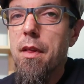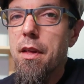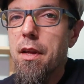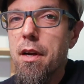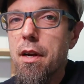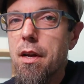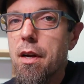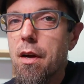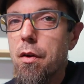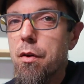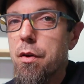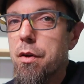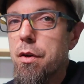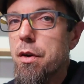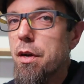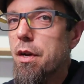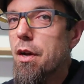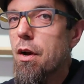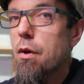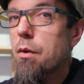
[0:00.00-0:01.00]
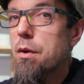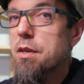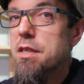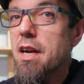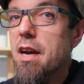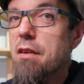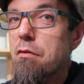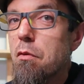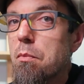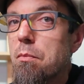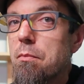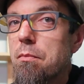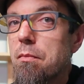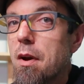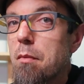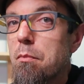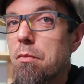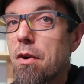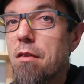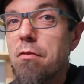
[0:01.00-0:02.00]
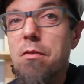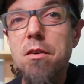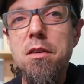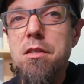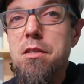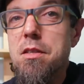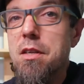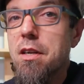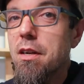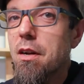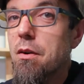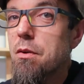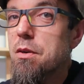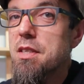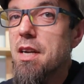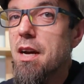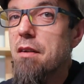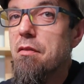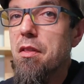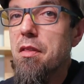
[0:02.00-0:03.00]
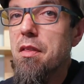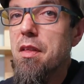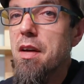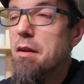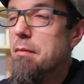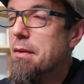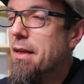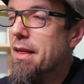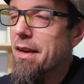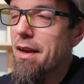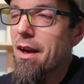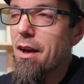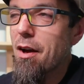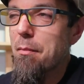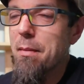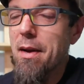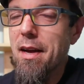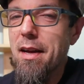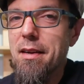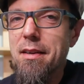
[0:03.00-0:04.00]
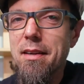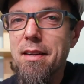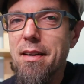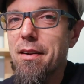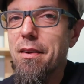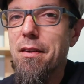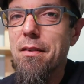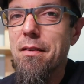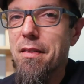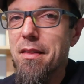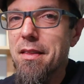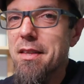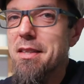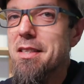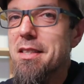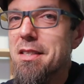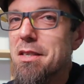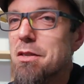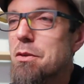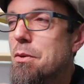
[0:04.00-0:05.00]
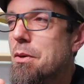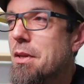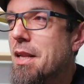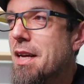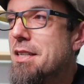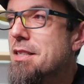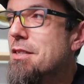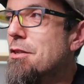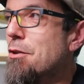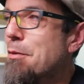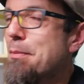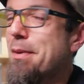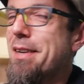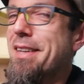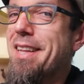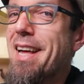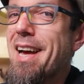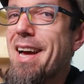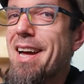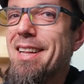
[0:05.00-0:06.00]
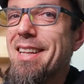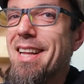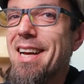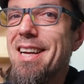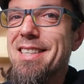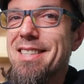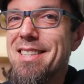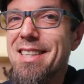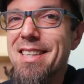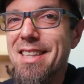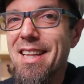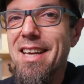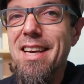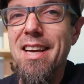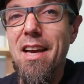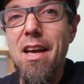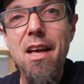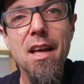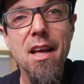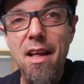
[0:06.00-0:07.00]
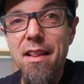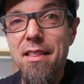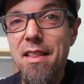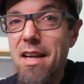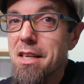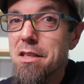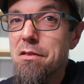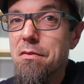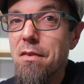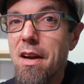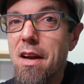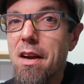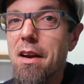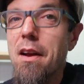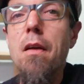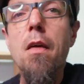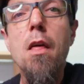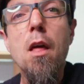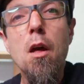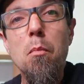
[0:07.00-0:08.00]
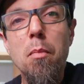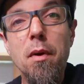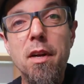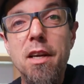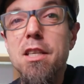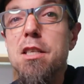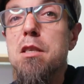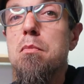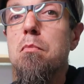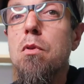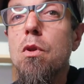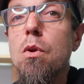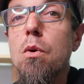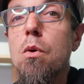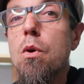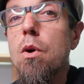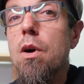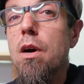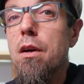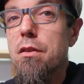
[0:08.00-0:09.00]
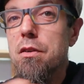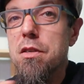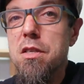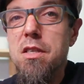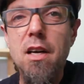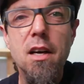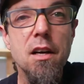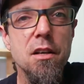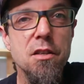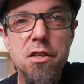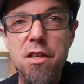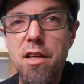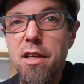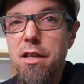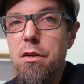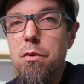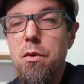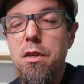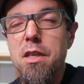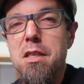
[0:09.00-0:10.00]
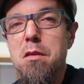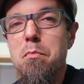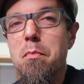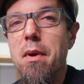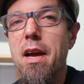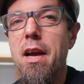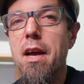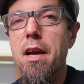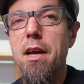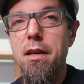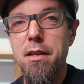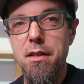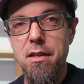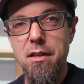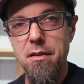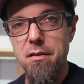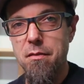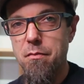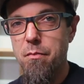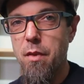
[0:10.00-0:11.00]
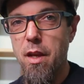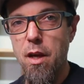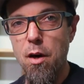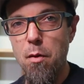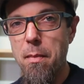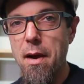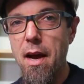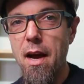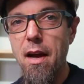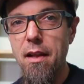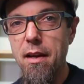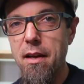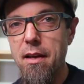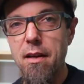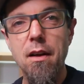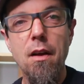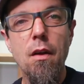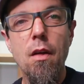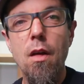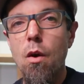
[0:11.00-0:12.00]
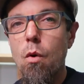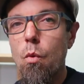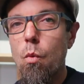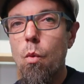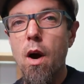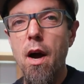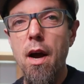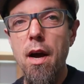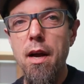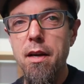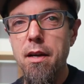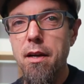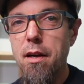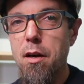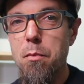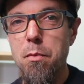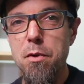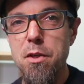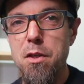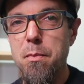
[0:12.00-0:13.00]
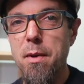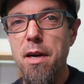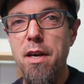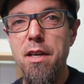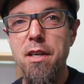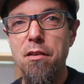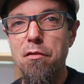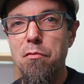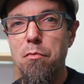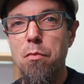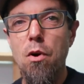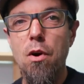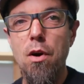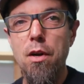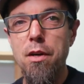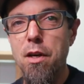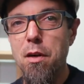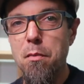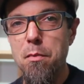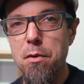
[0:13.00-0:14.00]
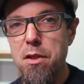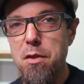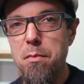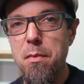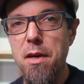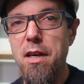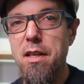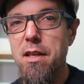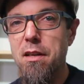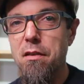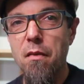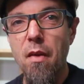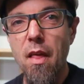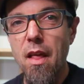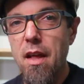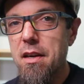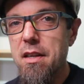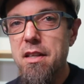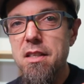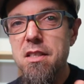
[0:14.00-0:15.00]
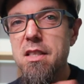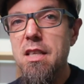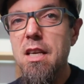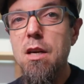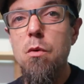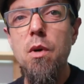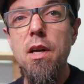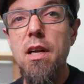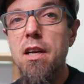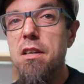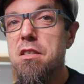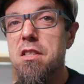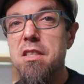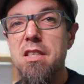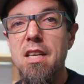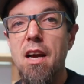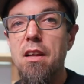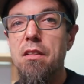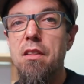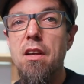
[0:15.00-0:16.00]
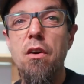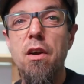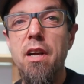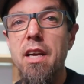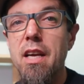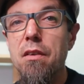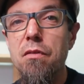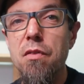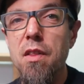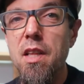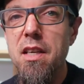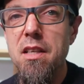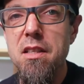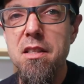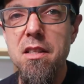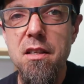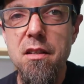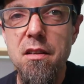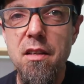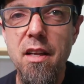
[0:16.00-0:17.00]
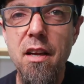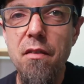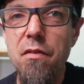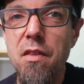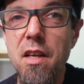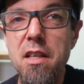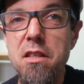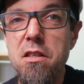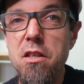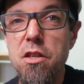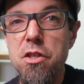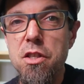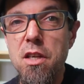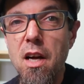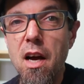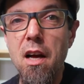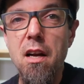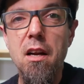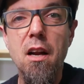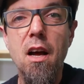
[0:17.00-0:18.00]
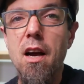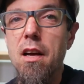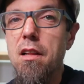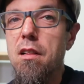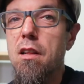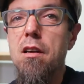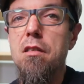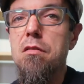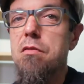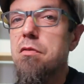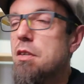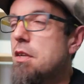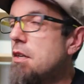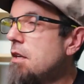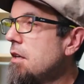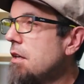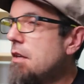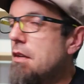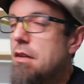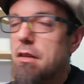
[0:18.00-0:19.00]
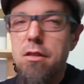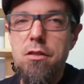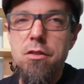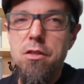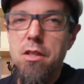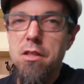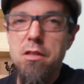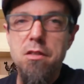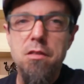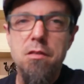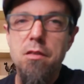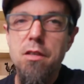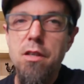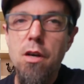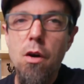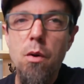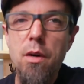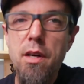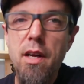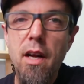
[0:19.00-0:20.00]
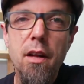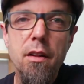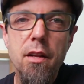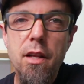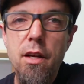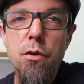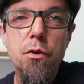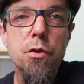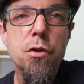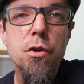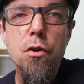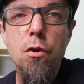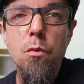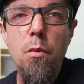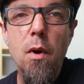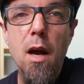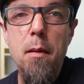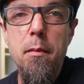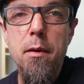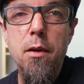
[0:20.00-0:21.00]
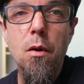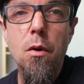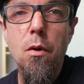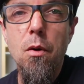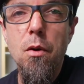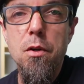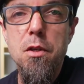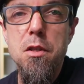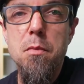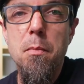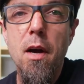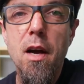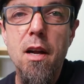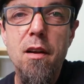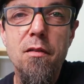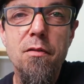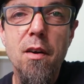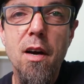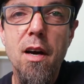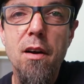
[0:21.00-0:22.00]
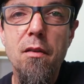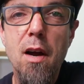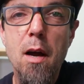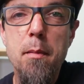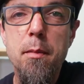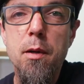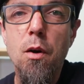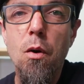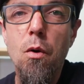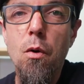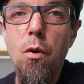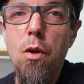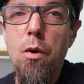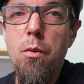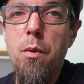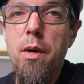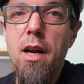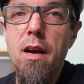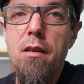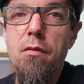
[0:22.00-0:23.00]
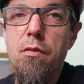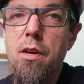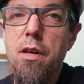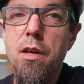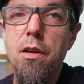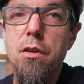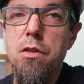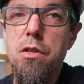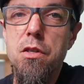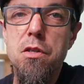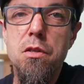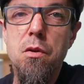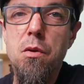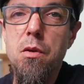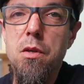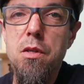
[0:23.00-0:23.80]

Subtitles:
You can always have a preference. You can always have a thing. Be like, oh man, this is cool, that's cool, but that's the thing. That's fine. But explore other styles. You need to expand your palette, widen your perspective, broaden your perspective, see what else is out there, and give things a shot. I love just going down the YouTube rabbit hole or Spotify rabbit hole or whatever, just